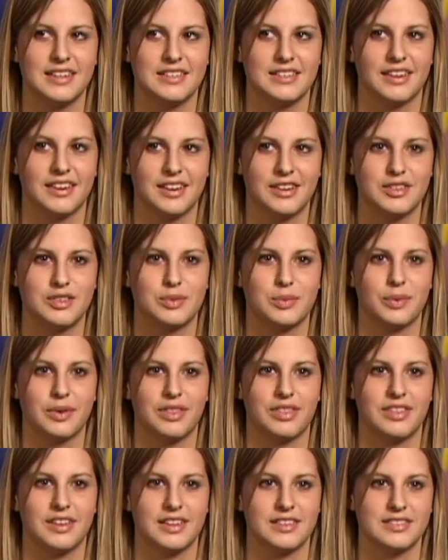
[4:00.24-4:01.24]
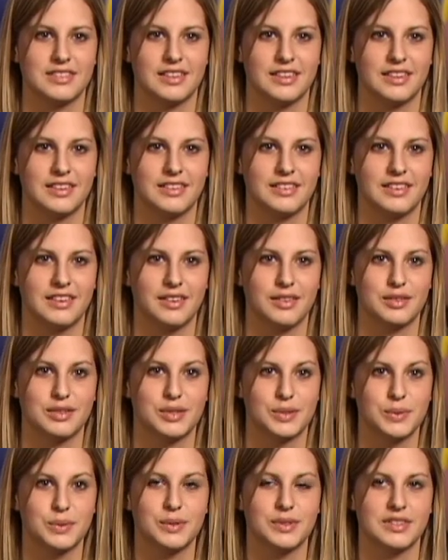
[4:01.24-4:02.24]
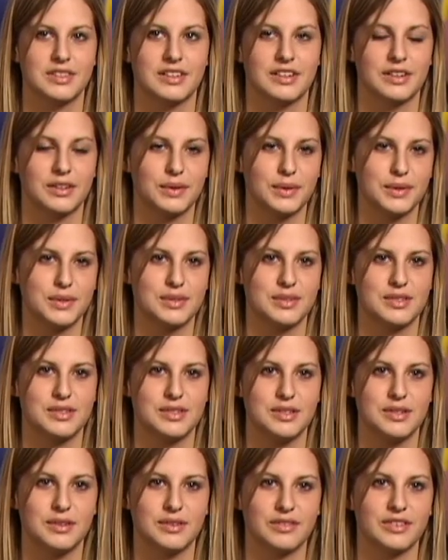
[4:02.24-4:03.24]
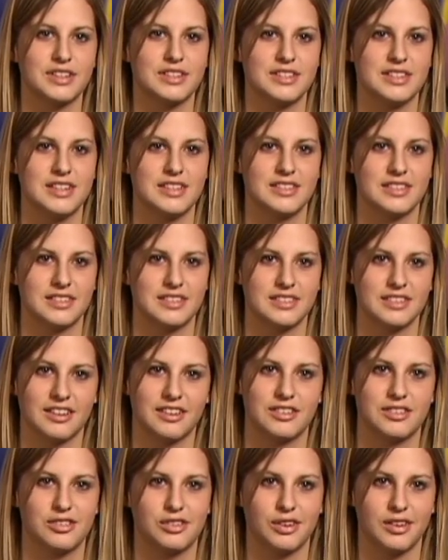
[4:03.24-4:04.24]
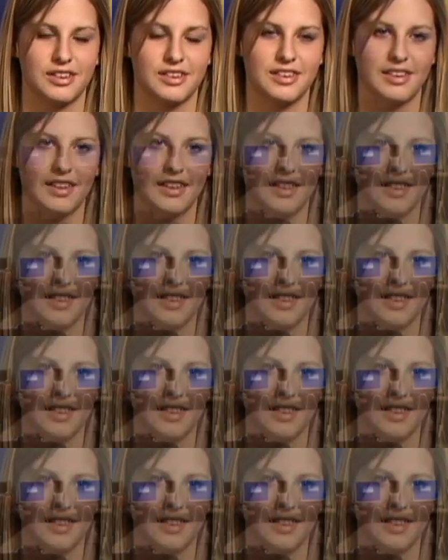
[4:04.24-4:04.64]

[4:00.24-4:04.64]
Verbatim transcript: in touch with things that other schools that are closer to universities and such could